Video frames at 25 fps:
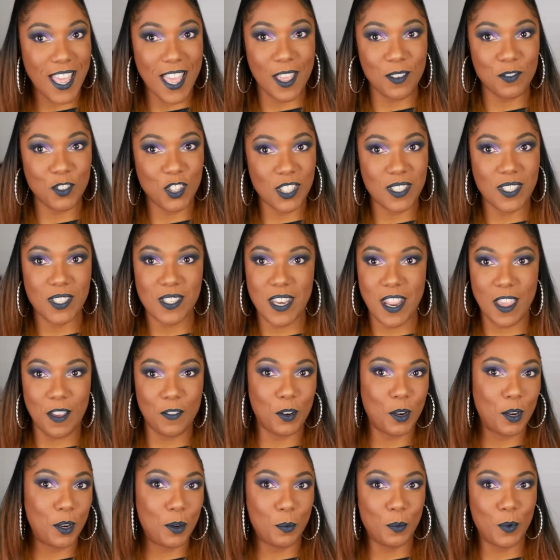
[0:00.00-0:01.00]
I've just
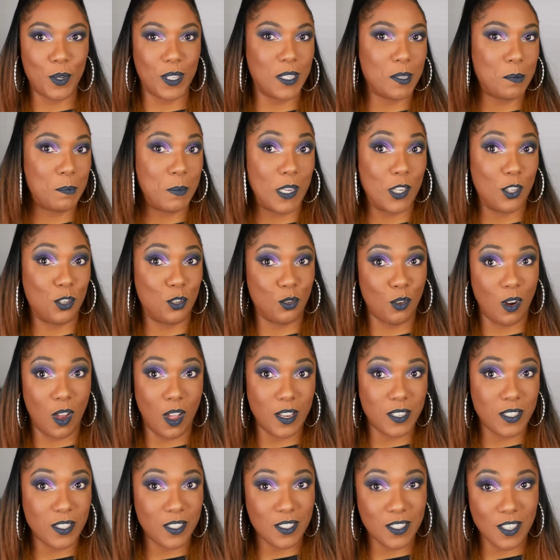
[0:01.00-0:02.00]
never really been
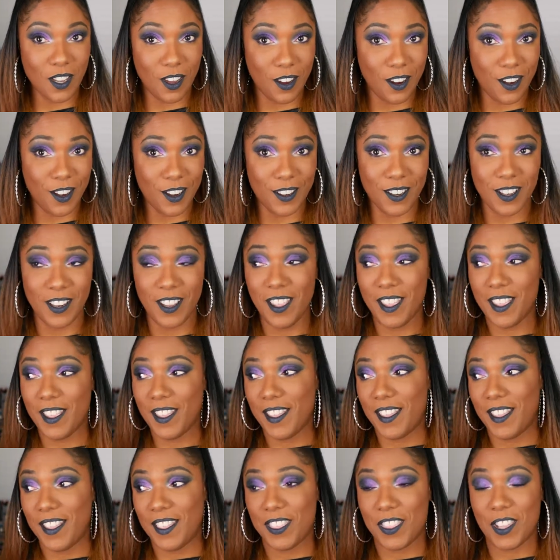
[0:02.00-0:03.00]
drawn to Tarte.
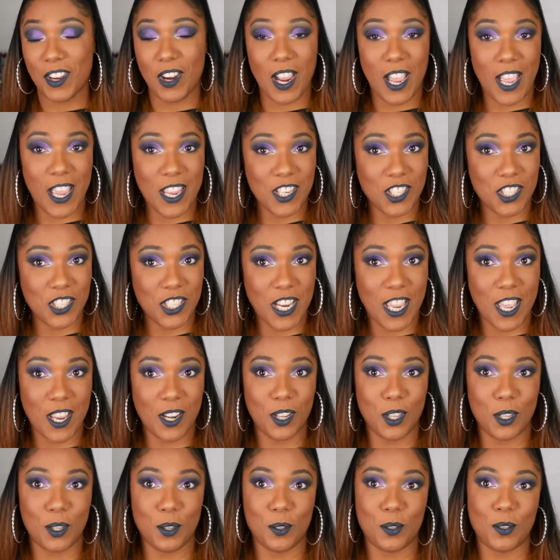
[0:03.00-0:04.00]
Their
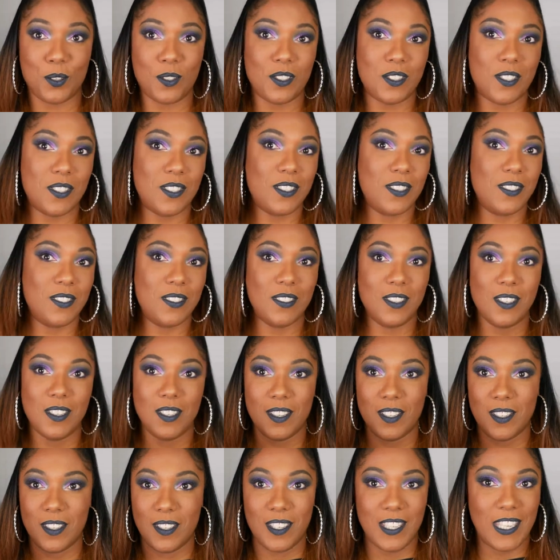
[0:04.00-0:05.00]
eyeshadows,
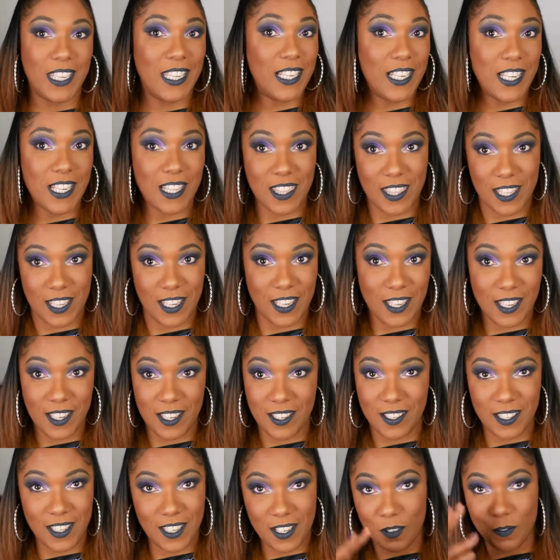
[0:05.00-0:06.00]

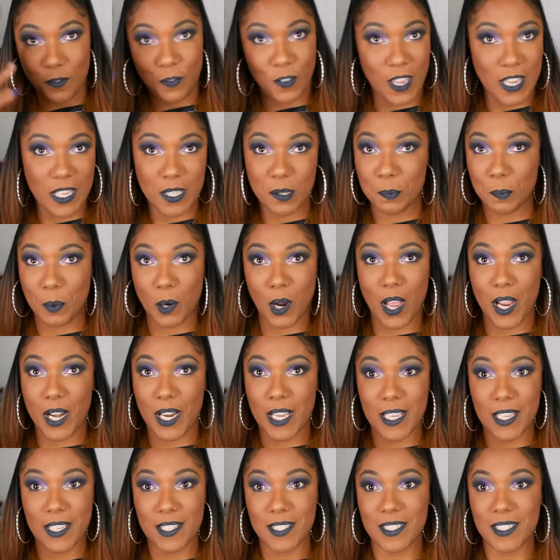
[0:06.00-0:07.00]
anything, it, face
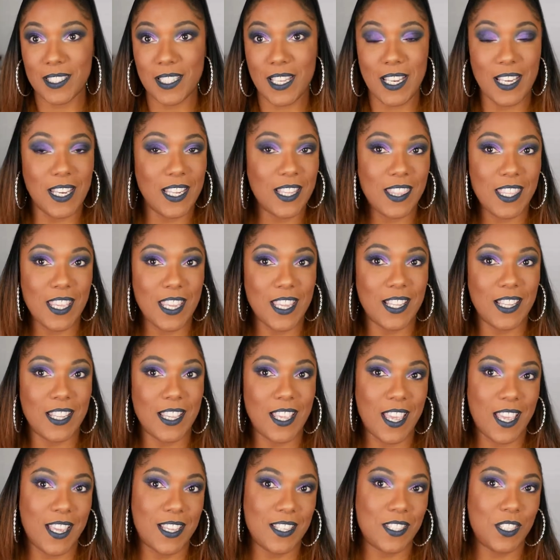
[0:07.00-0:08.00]
products, anything
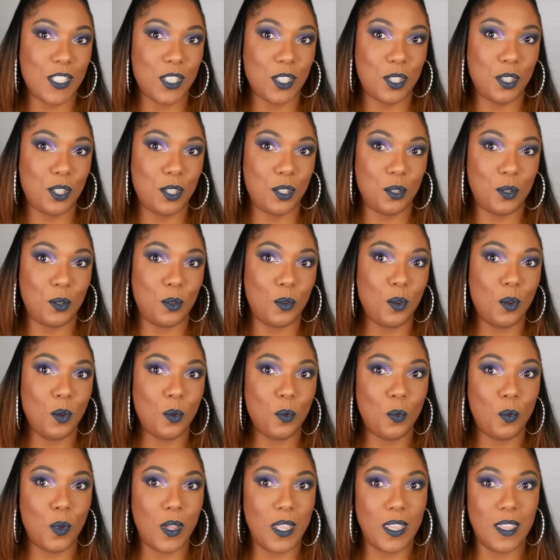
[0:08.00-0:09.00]
that has to do
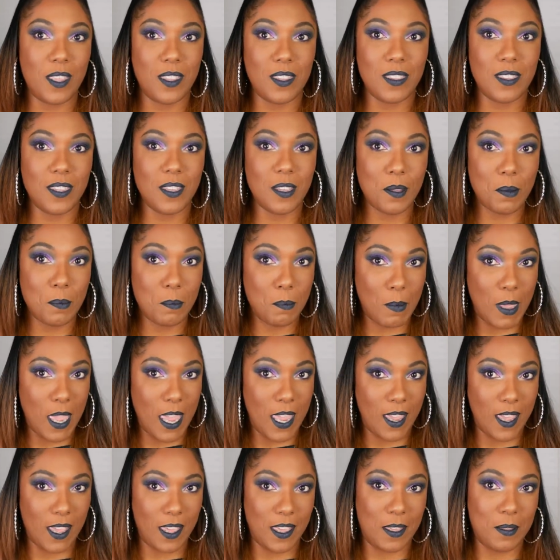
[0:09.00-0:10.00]
with
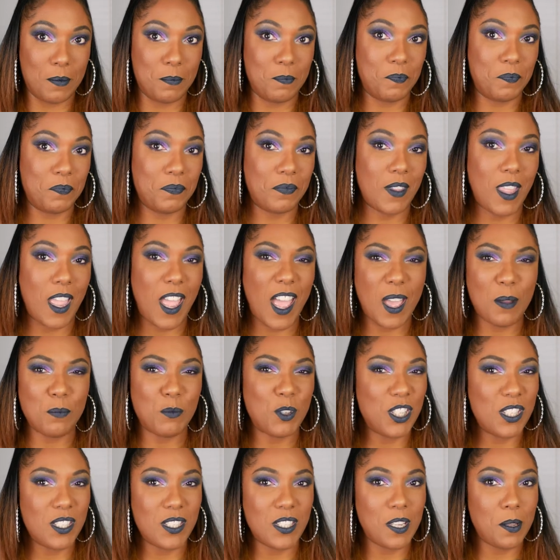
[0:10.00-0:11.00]
makeup,
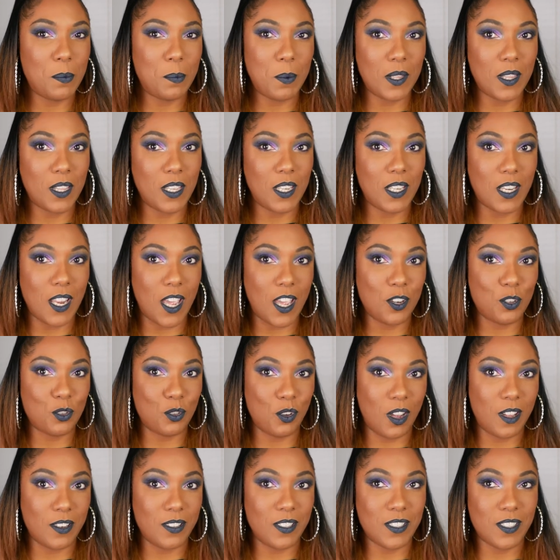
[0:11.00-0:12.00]
I'm just typically not
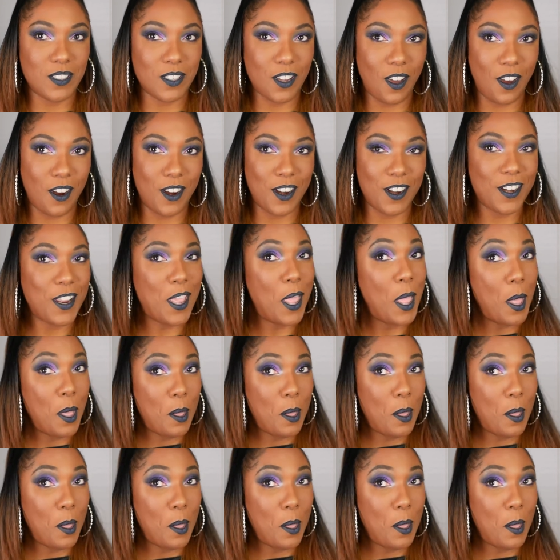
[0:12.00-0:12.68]
drawn to Tarte.